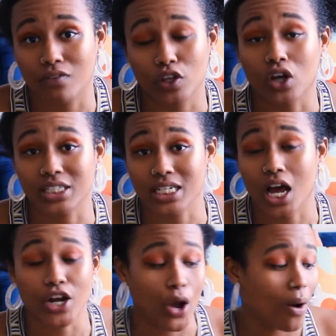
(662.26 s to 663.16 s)
if y'all did not
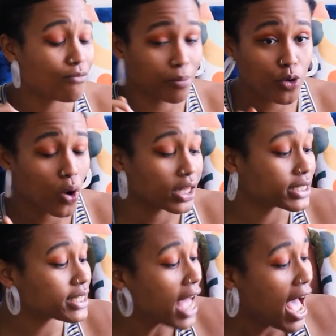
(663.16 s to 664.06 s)
know. I'm from New Orleans,
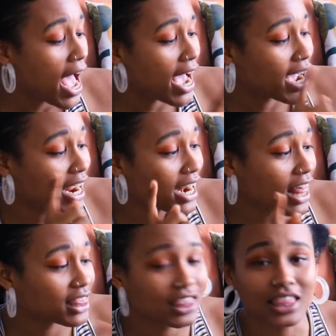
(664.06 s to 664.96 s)
and
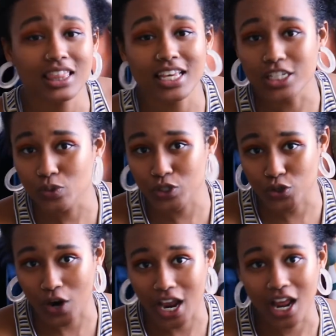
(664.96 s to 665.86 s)
this was
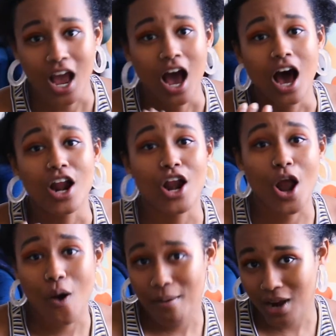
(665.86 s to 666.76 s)
great. No,
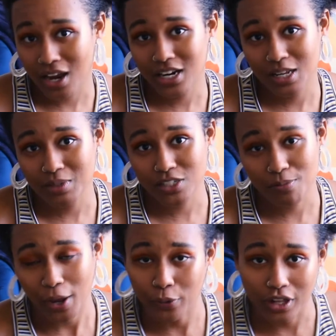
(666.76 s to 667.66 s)
I'm not gonna keep this for my
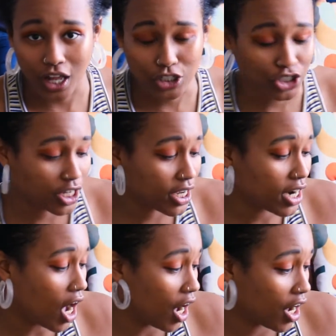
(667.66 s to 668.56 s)
own collection,
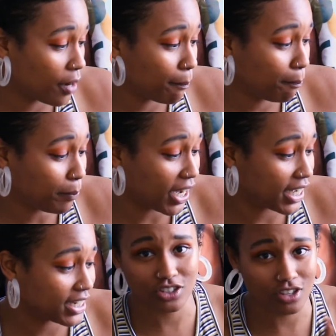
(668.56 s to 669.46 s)

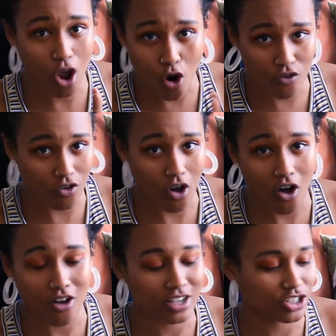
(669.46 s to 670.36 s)
but overall,
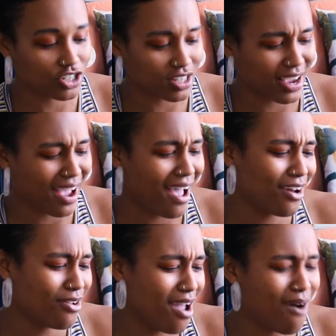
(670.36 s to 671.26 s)
it's just like, I don't
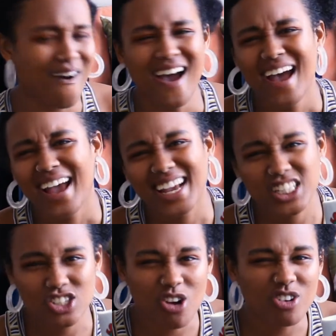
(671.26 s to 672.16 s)
know. It's
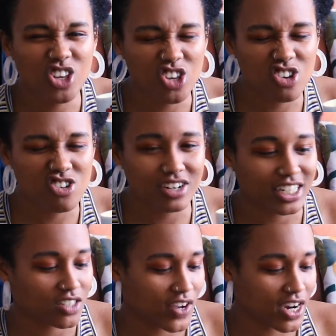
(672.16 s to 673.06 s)
so cute. It's
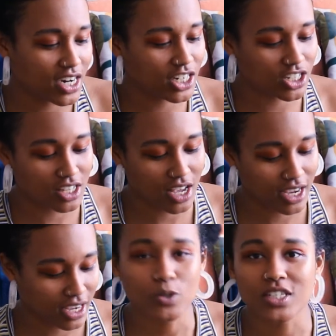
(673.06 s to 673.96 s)
very just like,
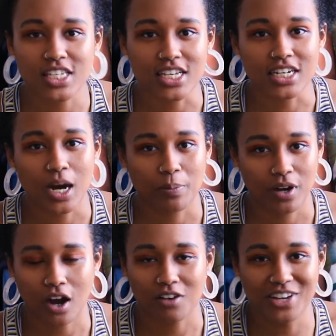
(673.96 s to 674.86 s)
you see a cup of
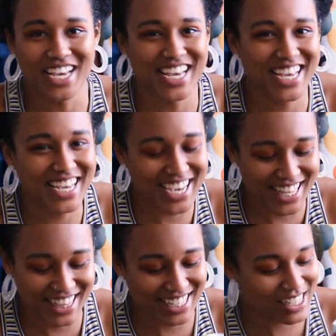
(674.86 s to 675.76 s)
coffee in
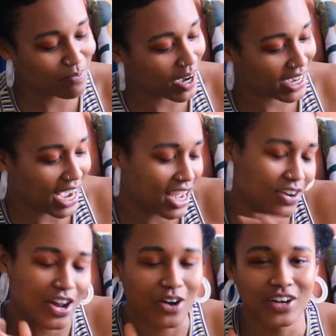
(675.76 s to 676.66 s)
this mug. I don't
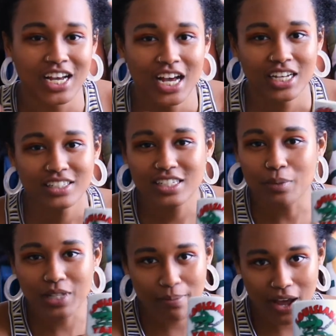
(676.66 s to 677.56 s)
know. Something
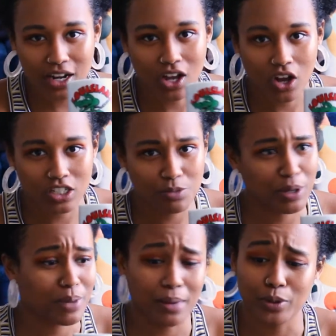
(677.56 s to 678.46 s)
about it called to me.
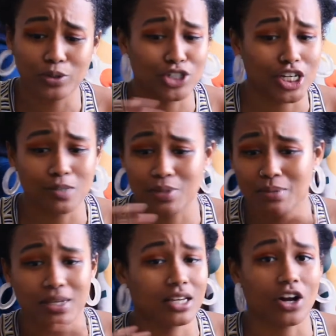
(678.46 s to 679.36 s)
Maybe it was just me
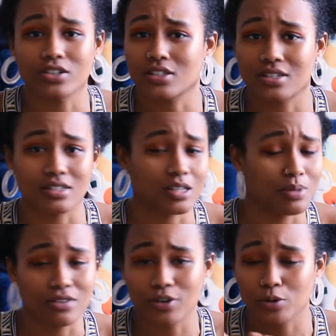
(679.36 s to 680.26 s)
being narcissistic being
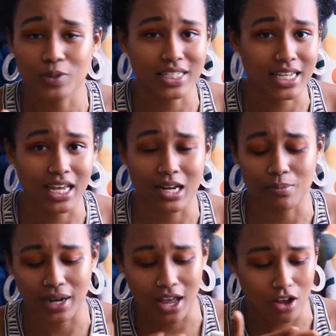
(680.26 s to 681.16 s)
from Louisiana, but
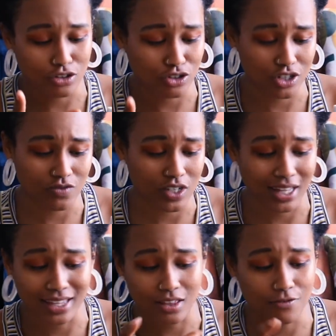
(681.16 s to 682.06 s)
I also just feel like
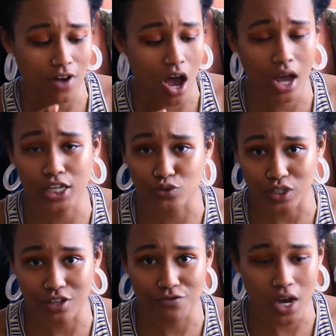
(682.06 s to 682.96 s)
the font is really
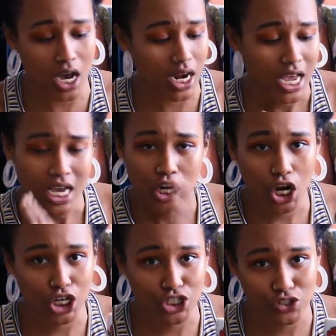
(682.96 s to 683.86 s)
fun.
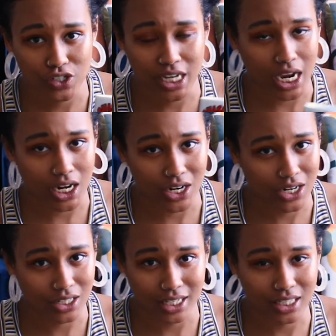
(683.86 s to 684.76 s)
Cartoon gator.
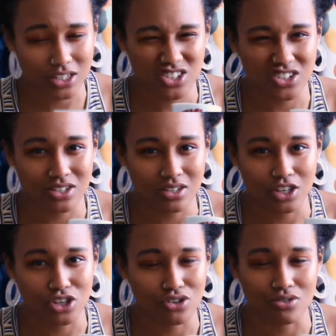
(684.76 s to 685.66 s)
Like this is just a
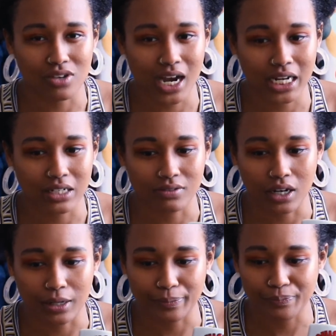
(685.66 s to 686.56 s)
cute kind of, I
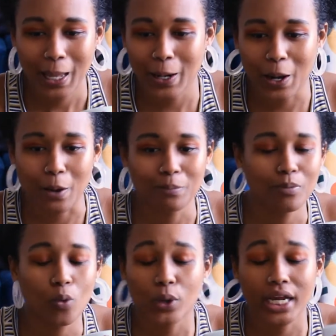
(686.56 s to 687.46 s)
don't know,
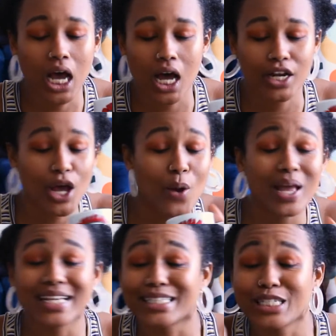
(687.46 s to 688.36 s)
Marie Kondo.
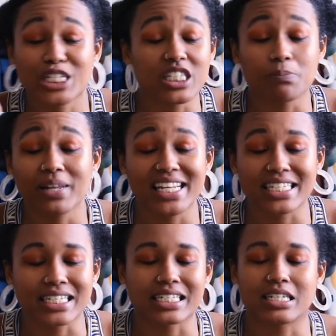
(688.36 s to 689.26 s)
It's just
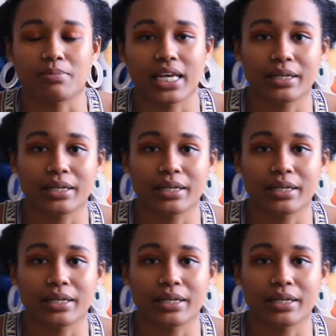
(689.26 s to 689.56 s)
pleasing to me.